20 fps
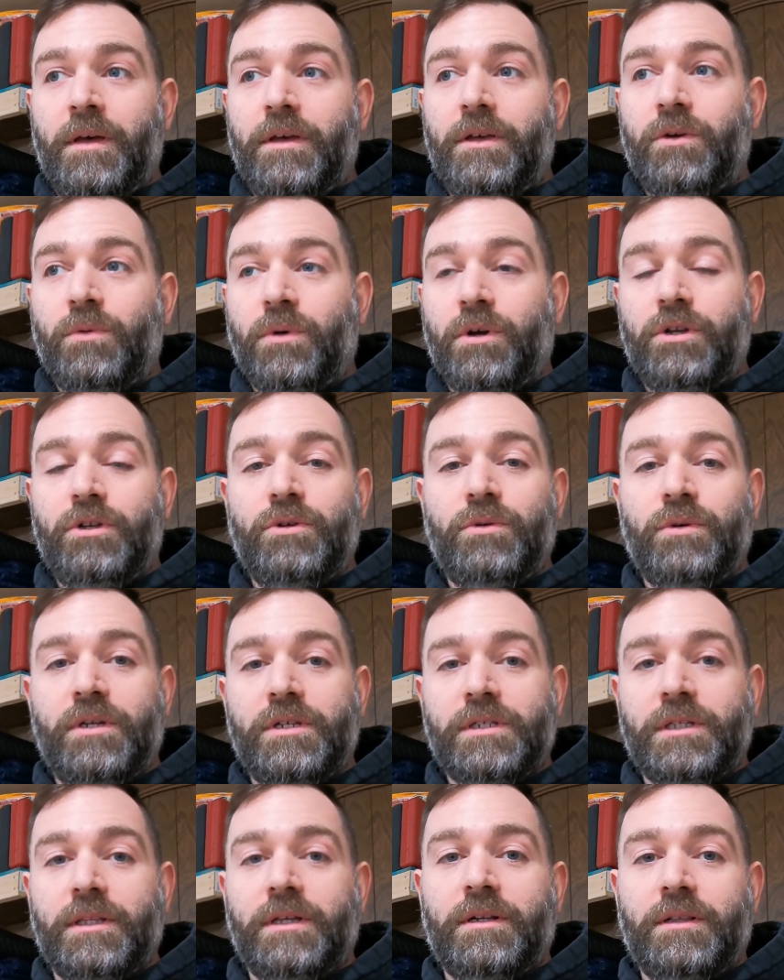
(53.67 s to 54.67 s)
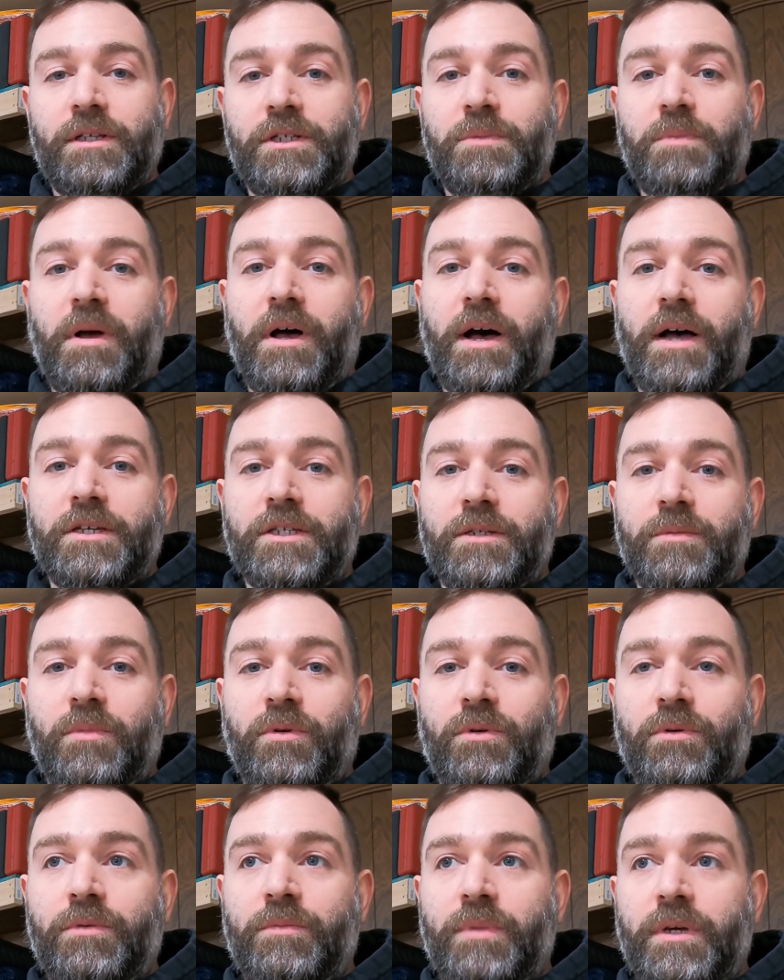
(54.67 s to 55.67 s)
You want to do it as little as
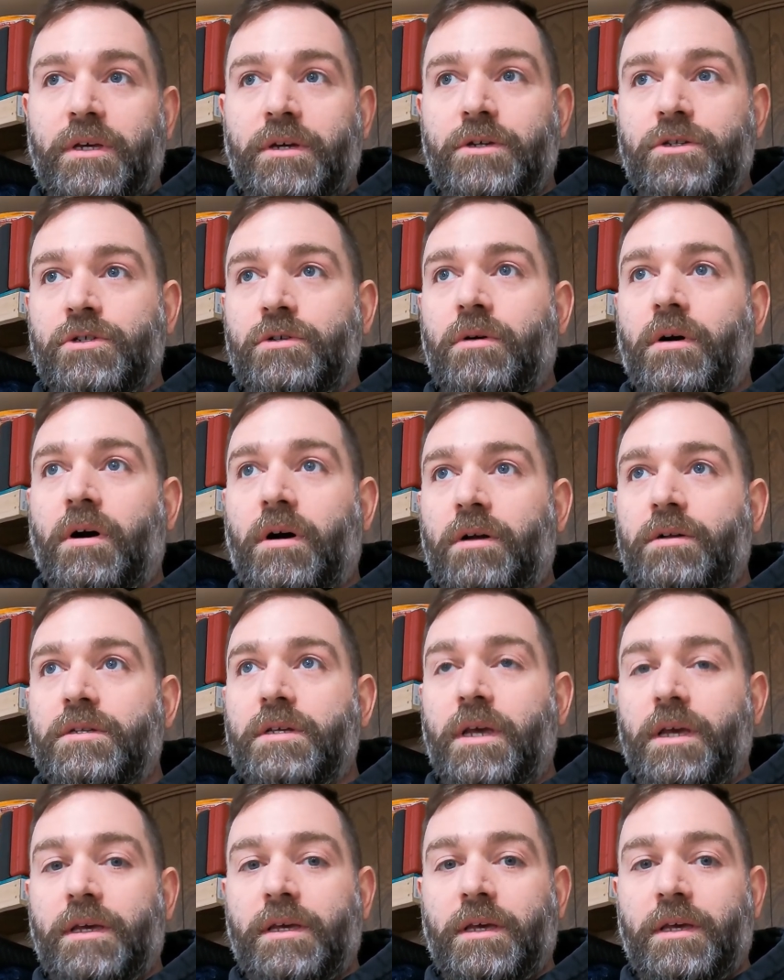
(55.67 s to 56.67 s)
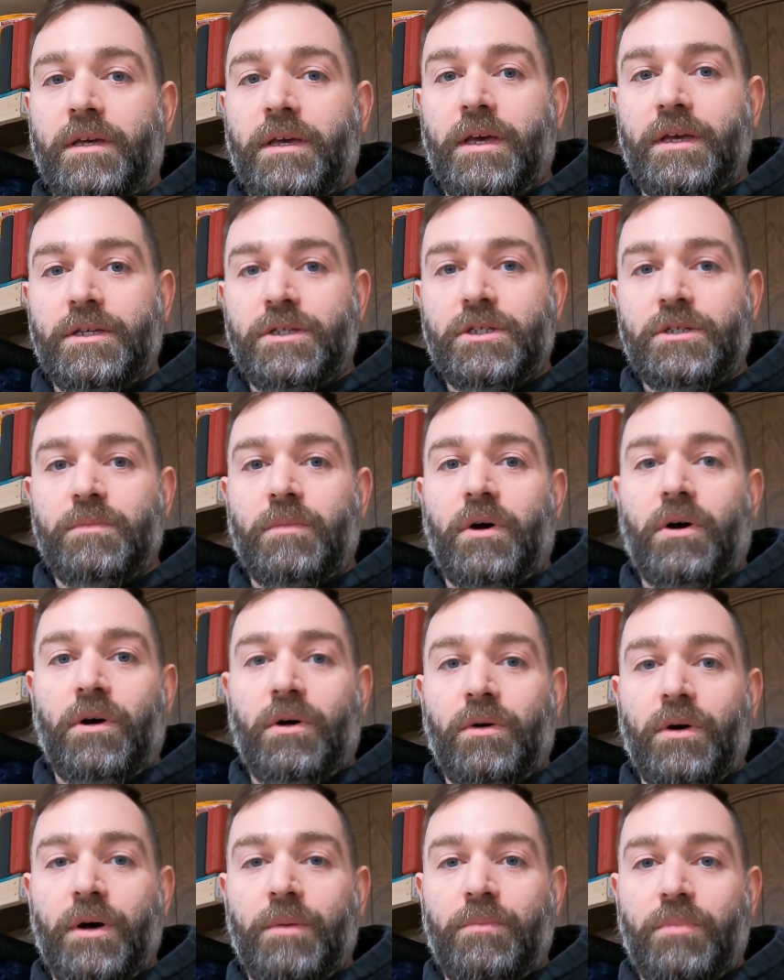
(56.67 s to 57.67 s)
possible because you are taking a
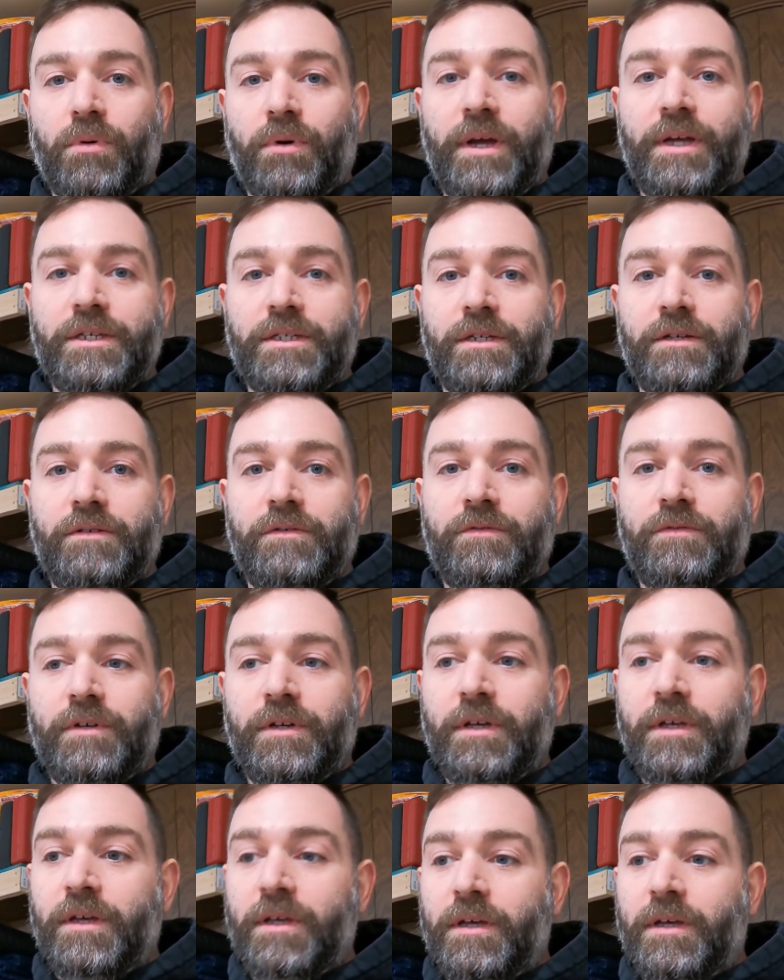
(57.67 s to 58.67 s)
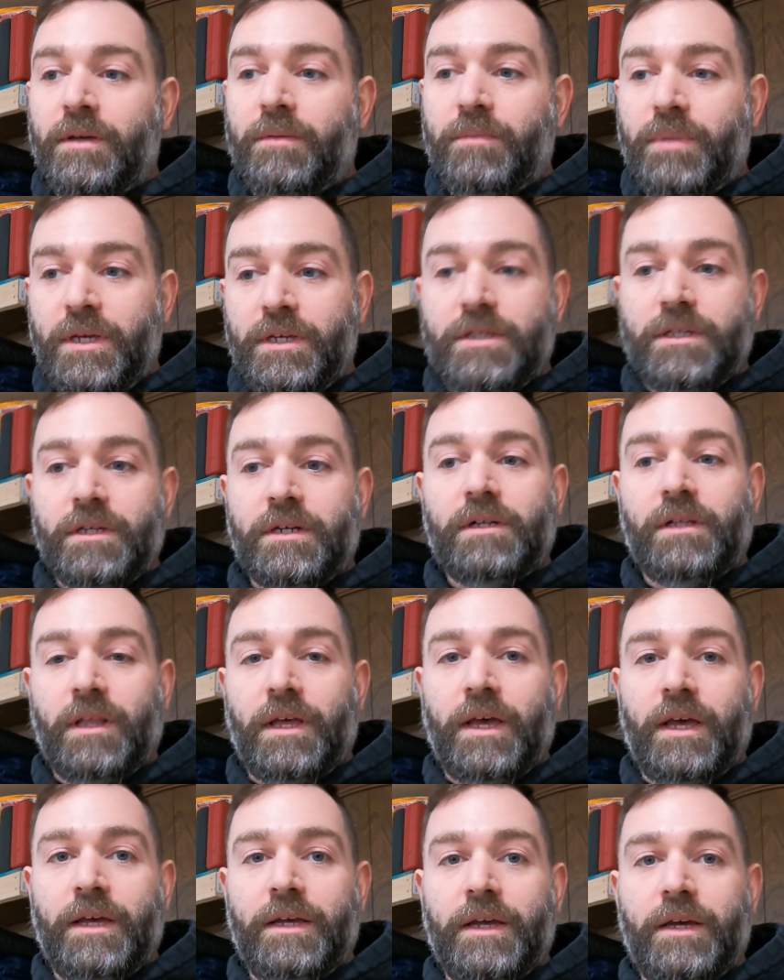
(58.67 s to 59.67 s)
small abrasive piece of
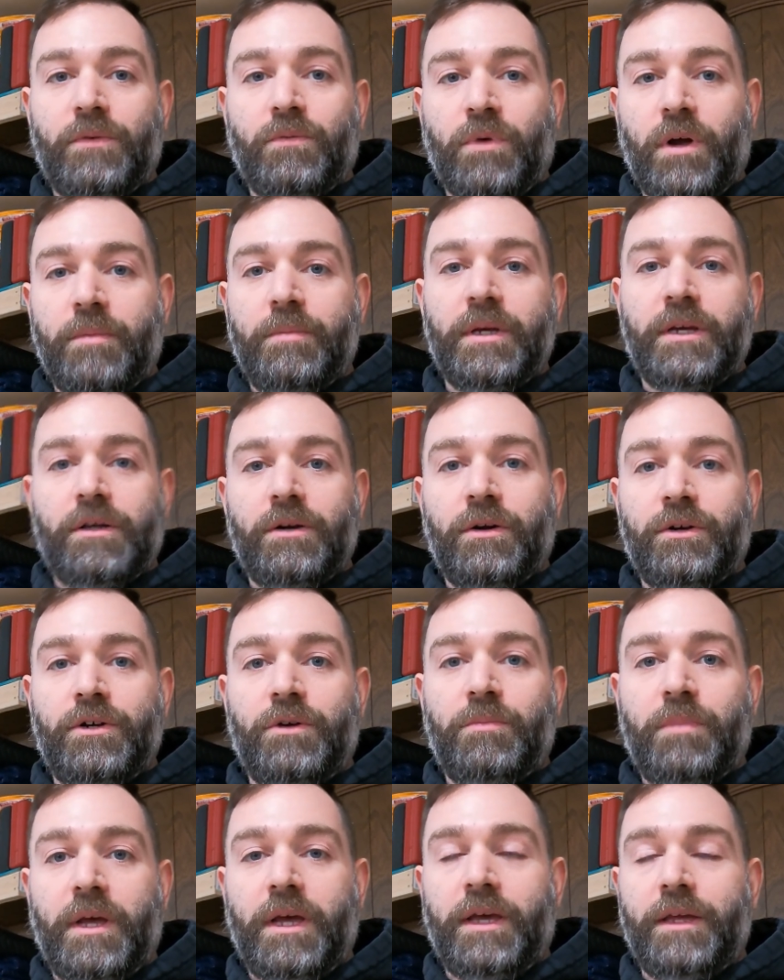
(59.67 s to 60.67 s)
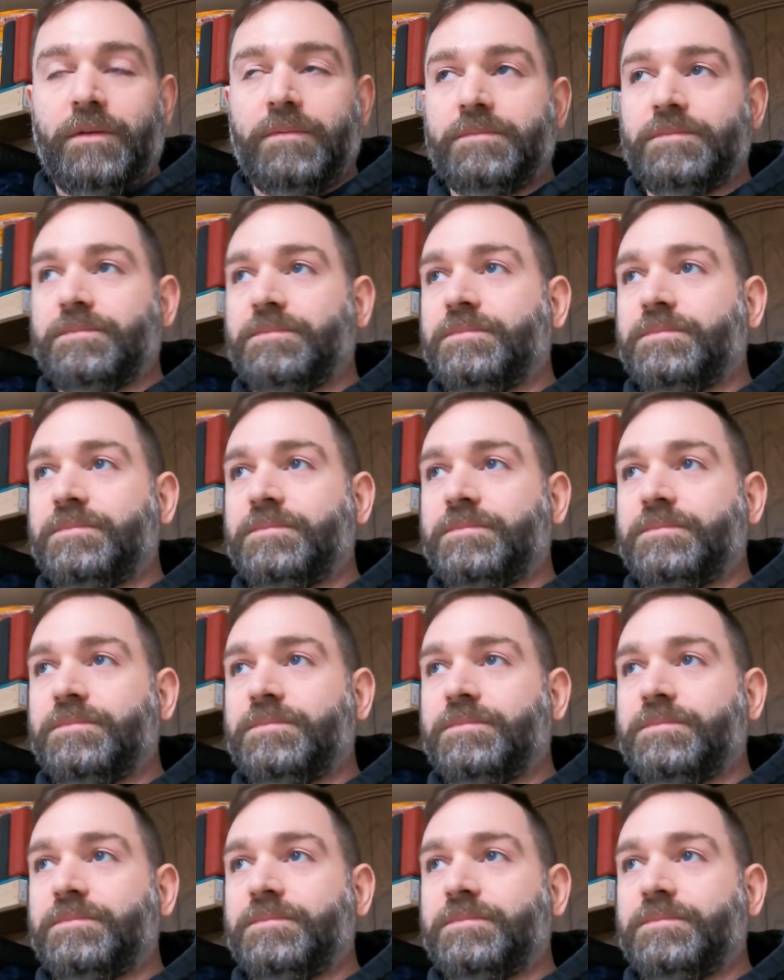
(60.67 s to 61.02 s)
clay and rubbing it on your paint.